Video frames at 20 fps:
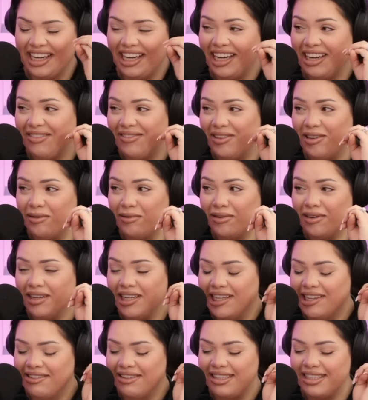If you were
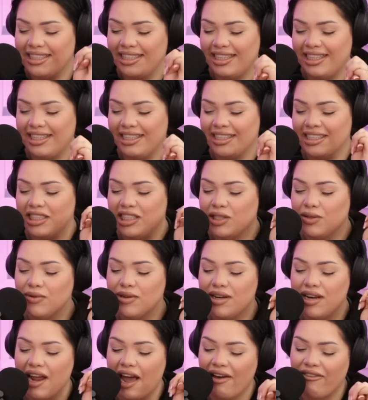guaranteed to
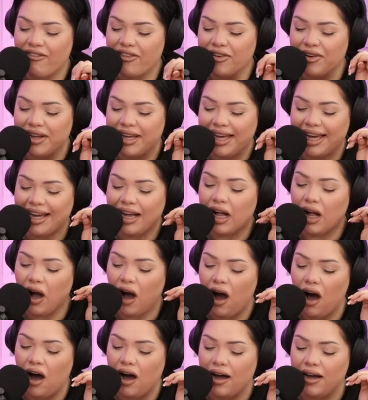never get
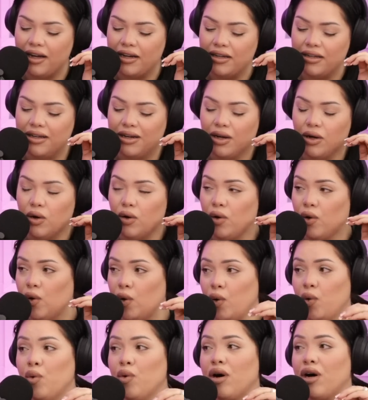caught,
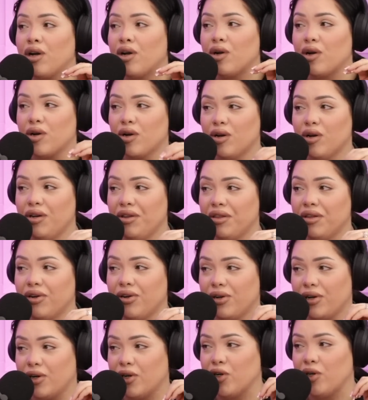who on earth
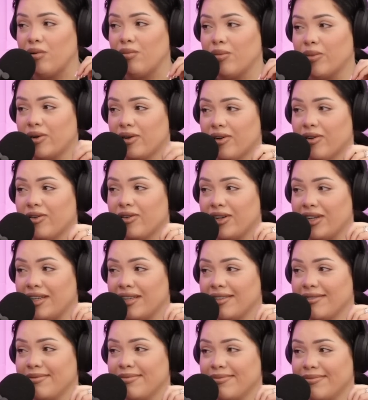are you
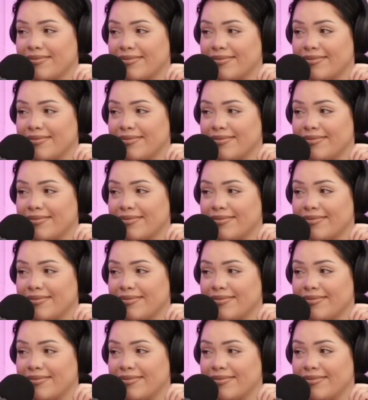murdering?